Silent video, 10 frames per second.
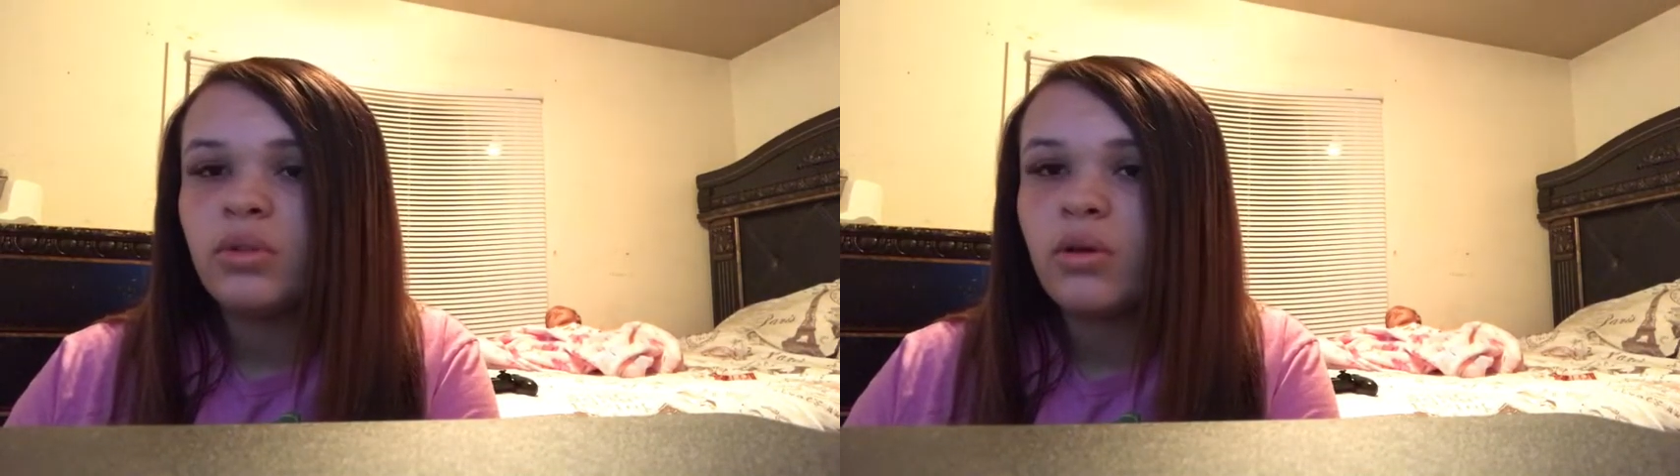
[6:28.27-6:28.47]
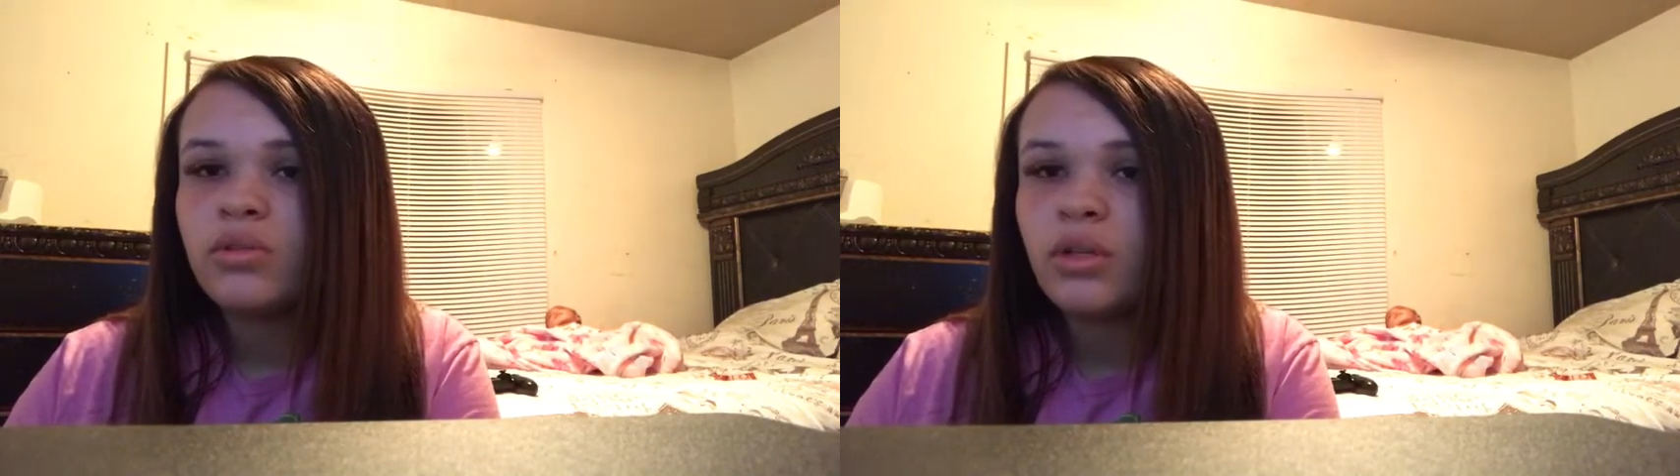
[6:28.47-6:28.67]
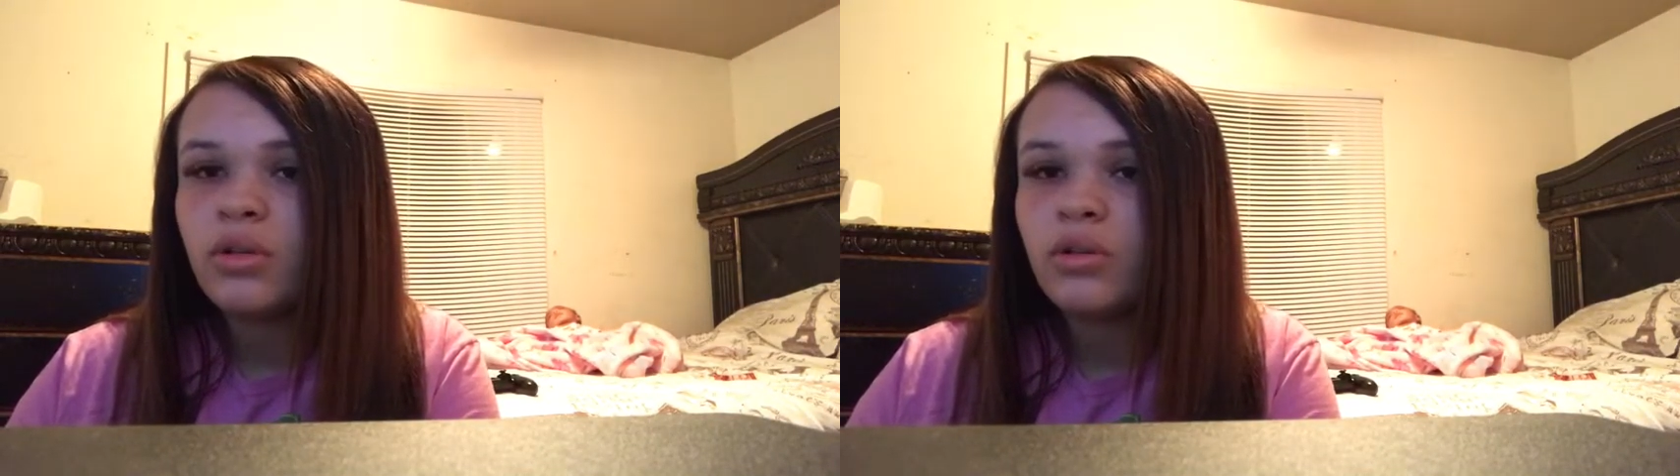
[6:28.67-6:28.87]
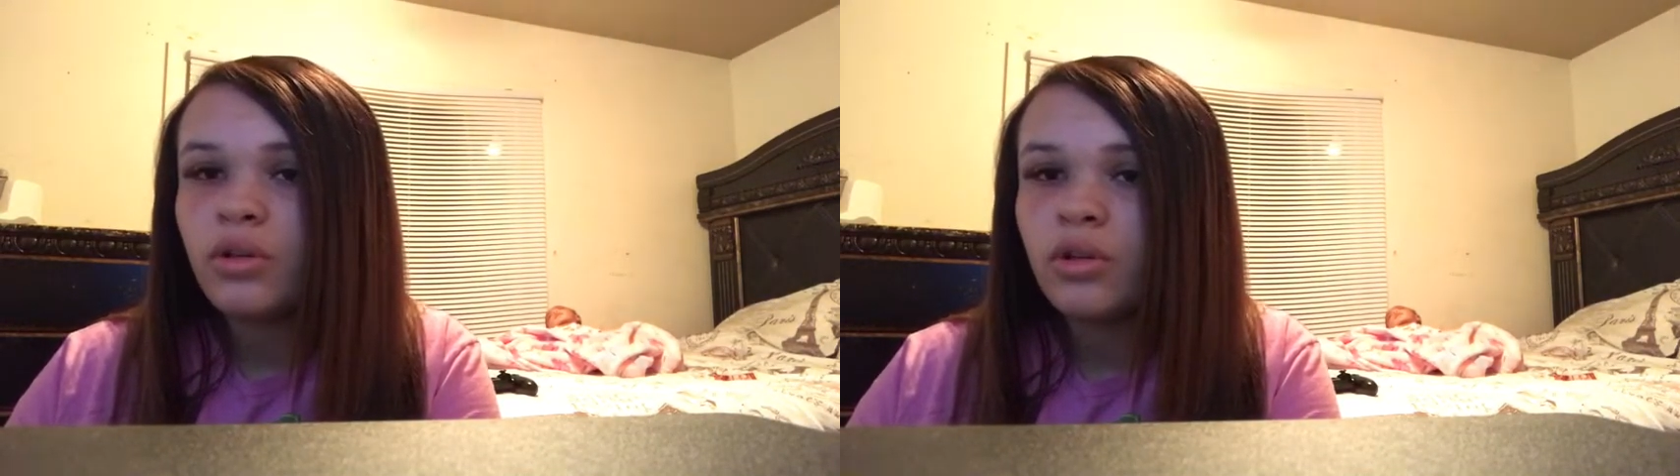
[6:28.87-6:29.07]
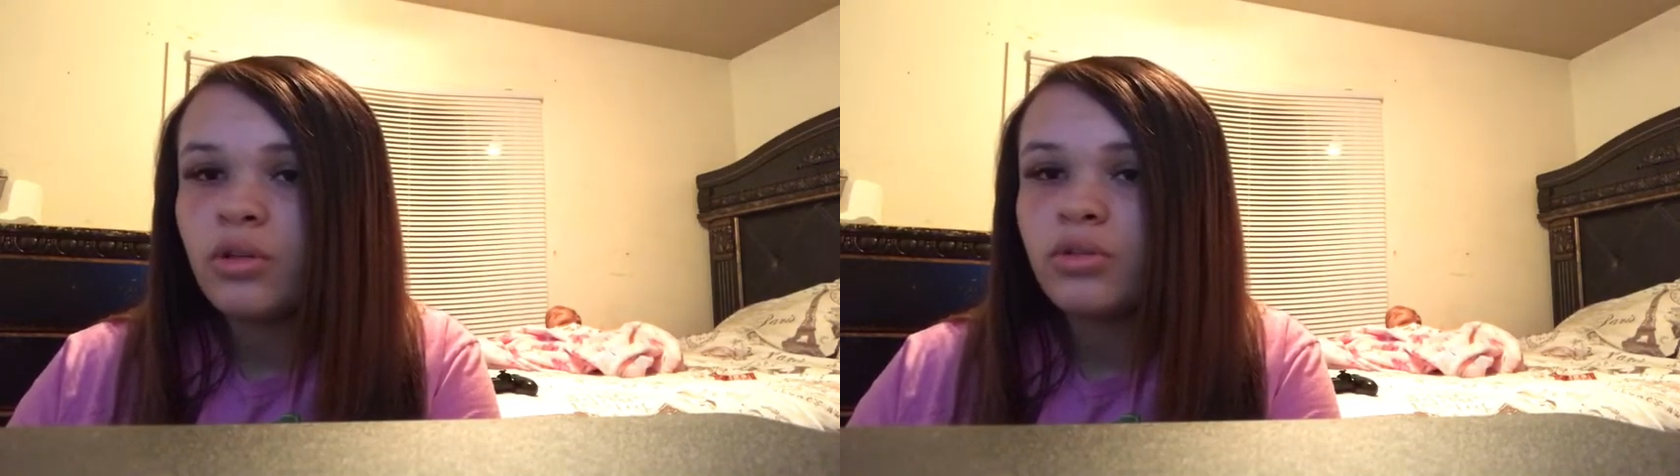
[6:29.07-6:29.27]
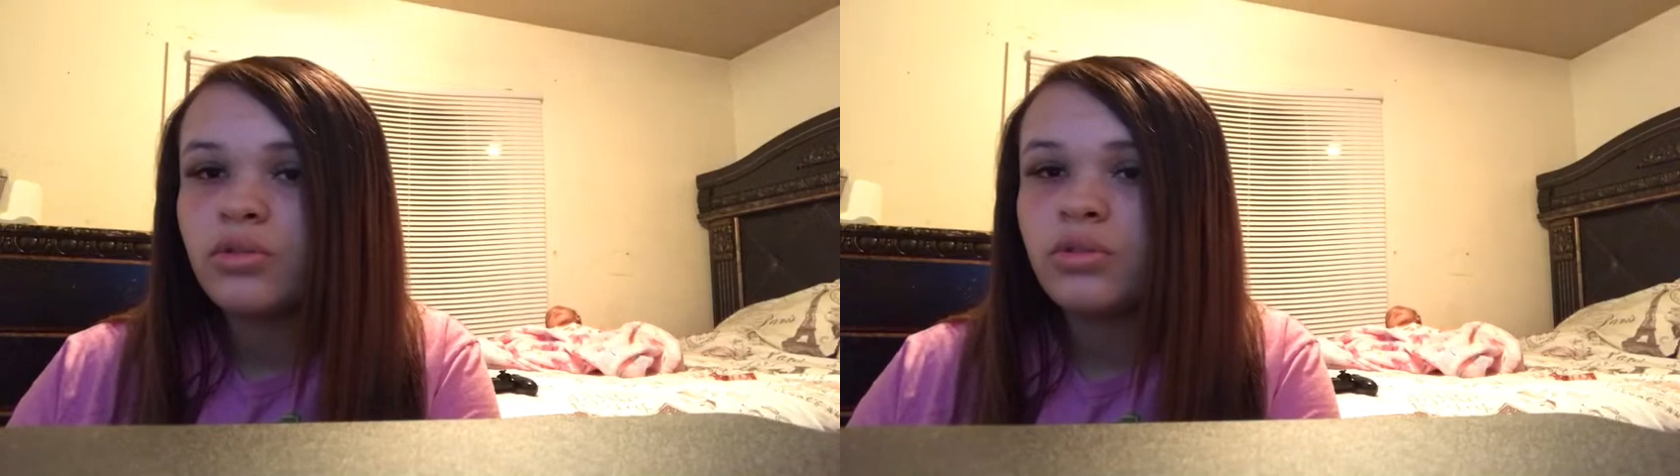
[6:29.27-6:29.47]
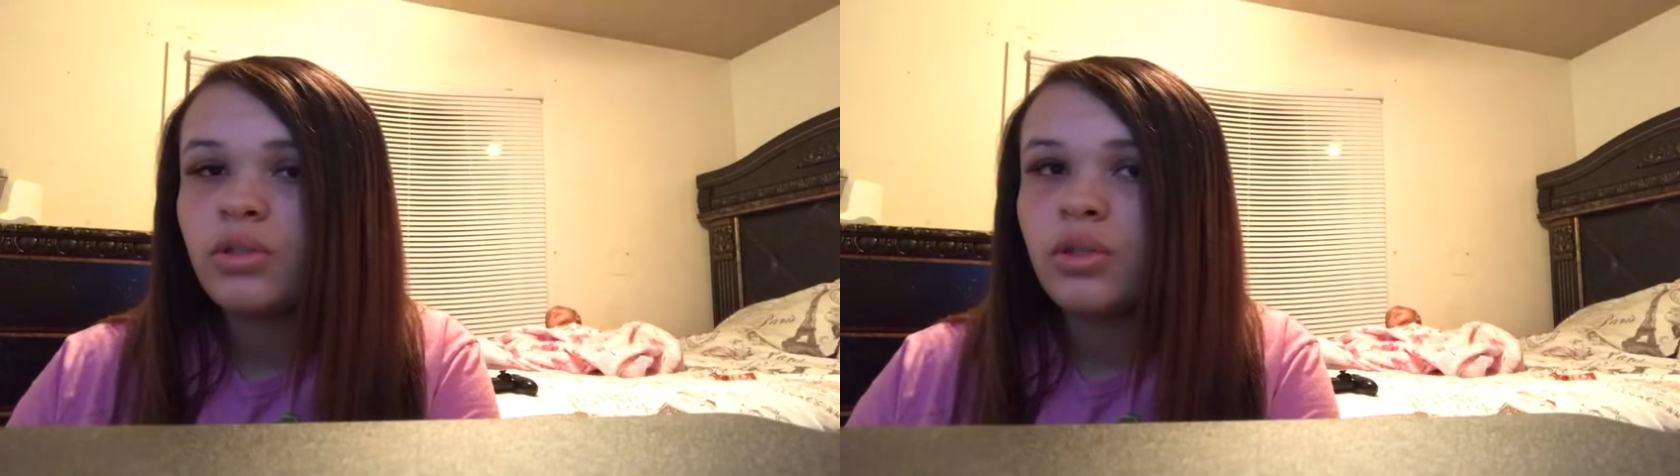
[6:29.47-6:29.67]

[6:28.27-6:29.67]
to go tell the nurse,